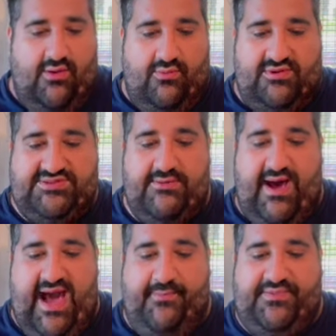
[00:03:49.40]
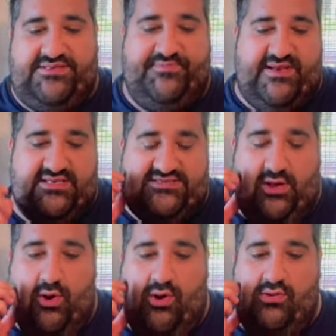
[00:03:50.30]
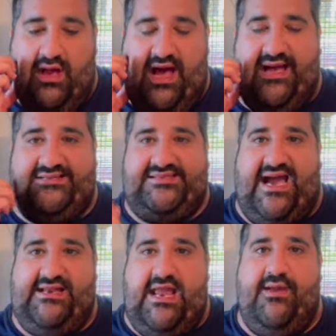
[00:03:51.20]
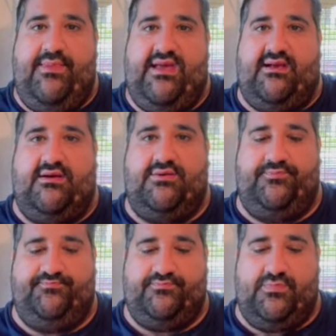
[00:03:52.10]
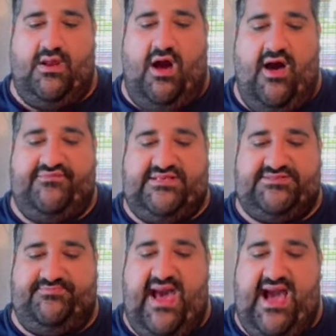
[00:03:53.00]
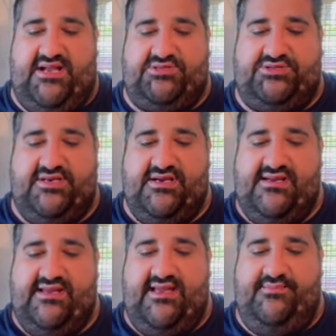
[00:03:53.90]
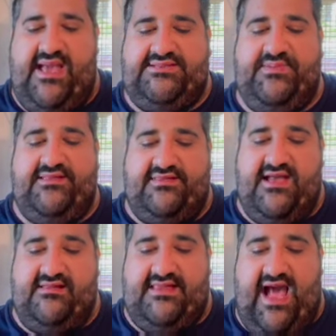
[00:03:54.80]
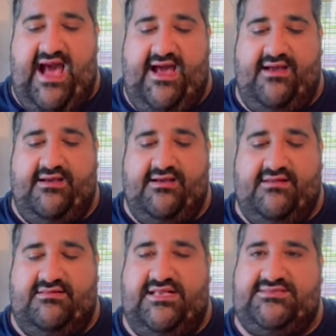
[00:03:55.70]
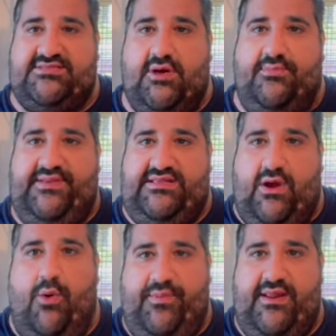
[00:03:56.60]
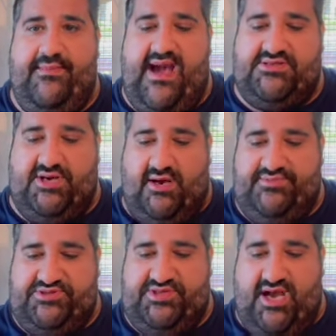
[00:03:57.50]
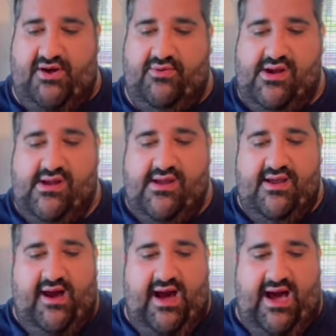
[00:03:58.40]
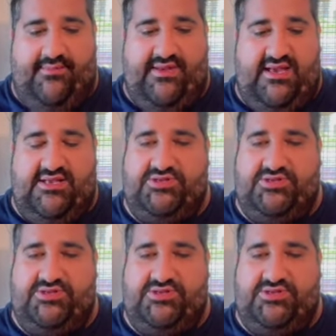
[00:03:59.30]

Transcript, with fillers: we'll see what happens because the whole uh, dynamic of this match it makes me think that this is going to be the opening match of the show. Um, in